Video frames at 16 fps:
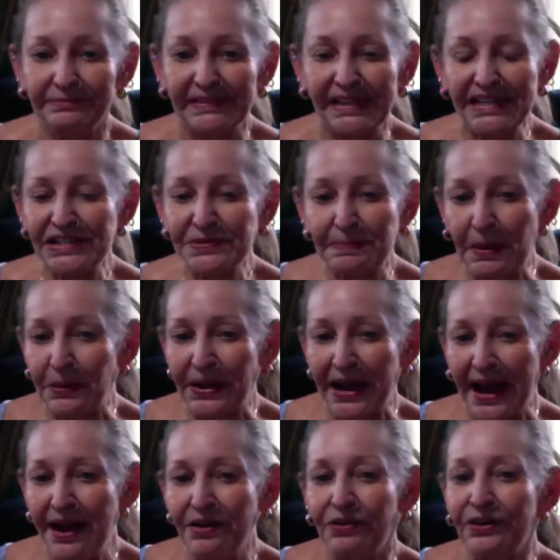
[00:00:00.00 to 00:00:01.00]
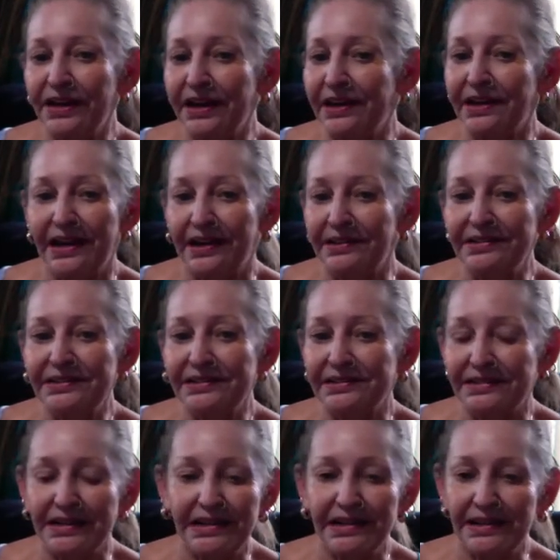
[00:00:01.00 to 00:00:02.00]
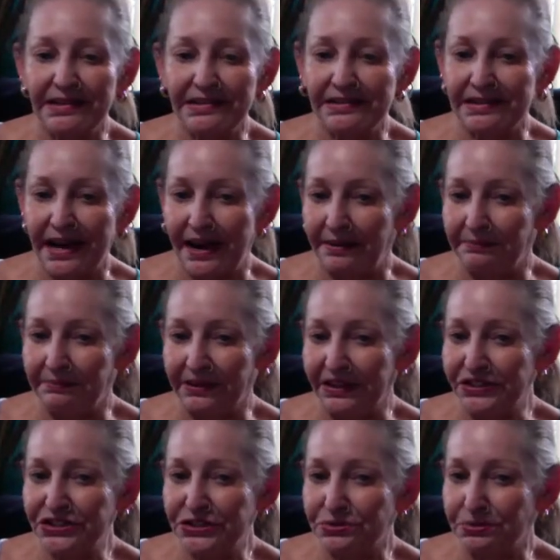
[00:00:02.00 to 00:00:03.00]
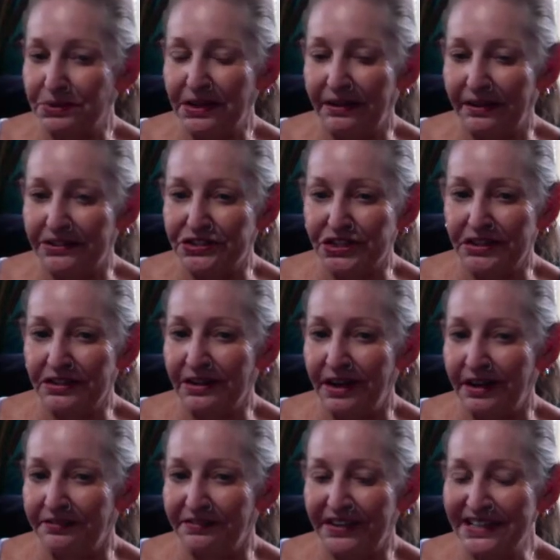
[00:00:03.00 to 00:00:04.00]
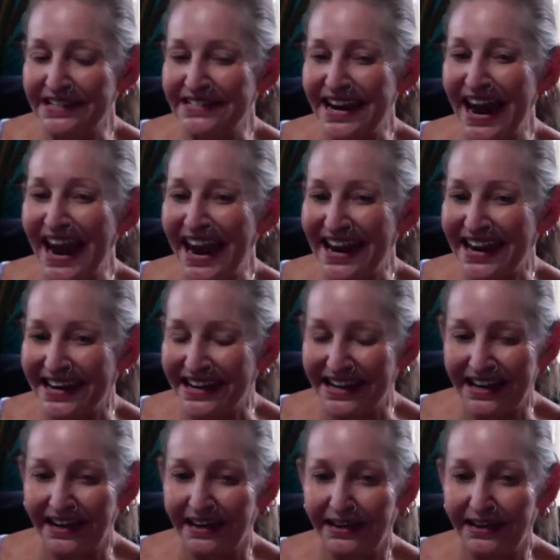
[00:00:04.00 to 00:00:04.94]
He spoke out against the established religion of the day,